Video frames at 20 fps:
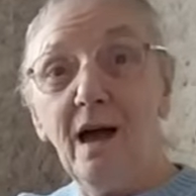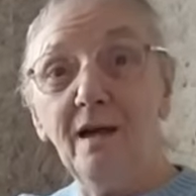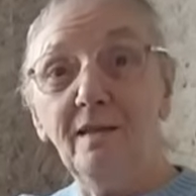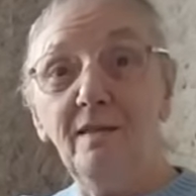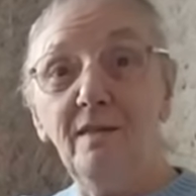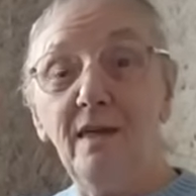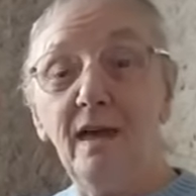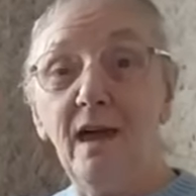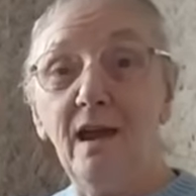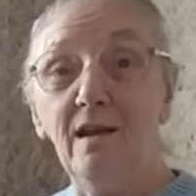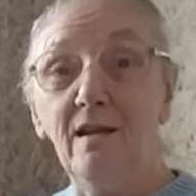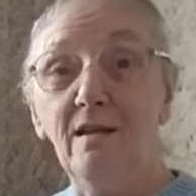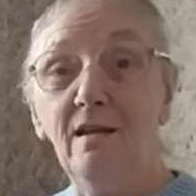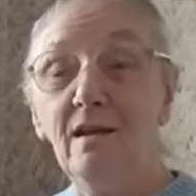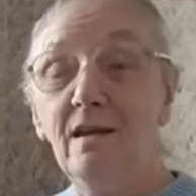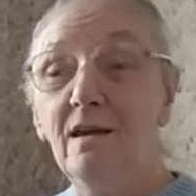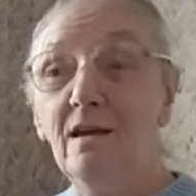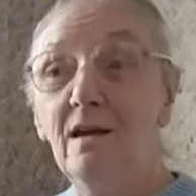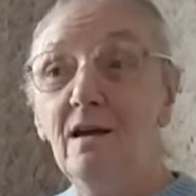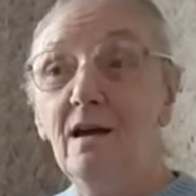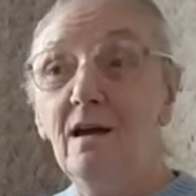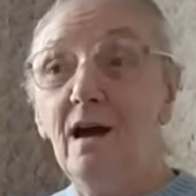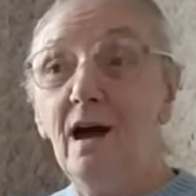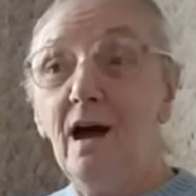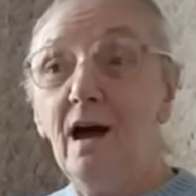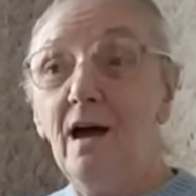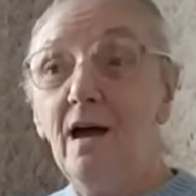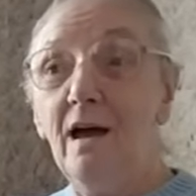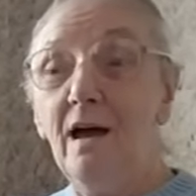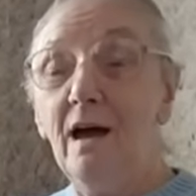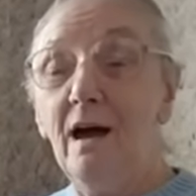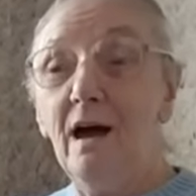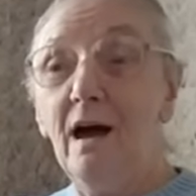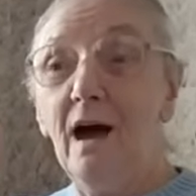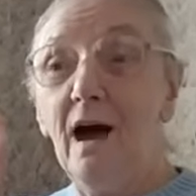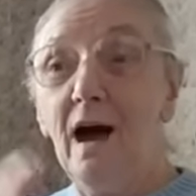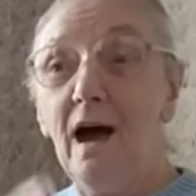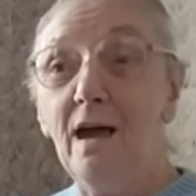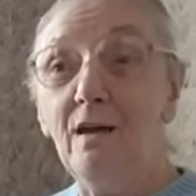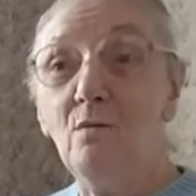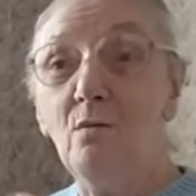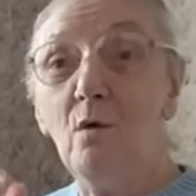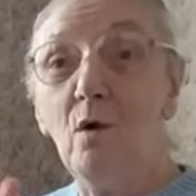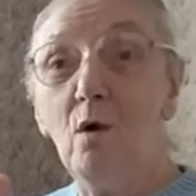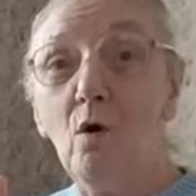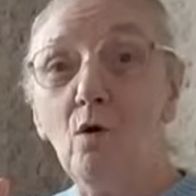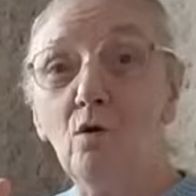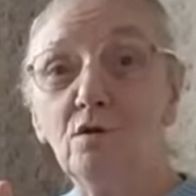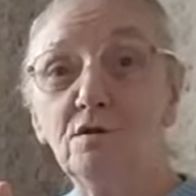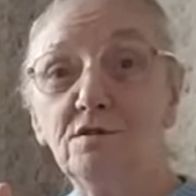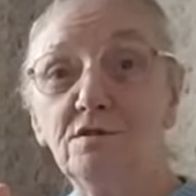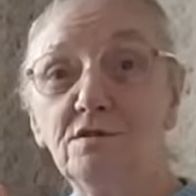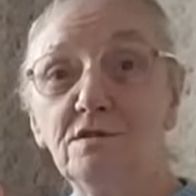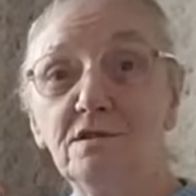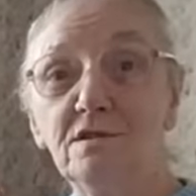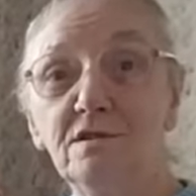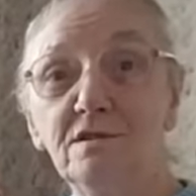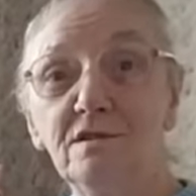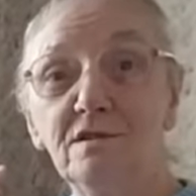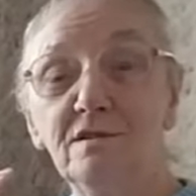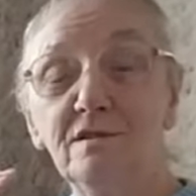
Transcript: and then I walked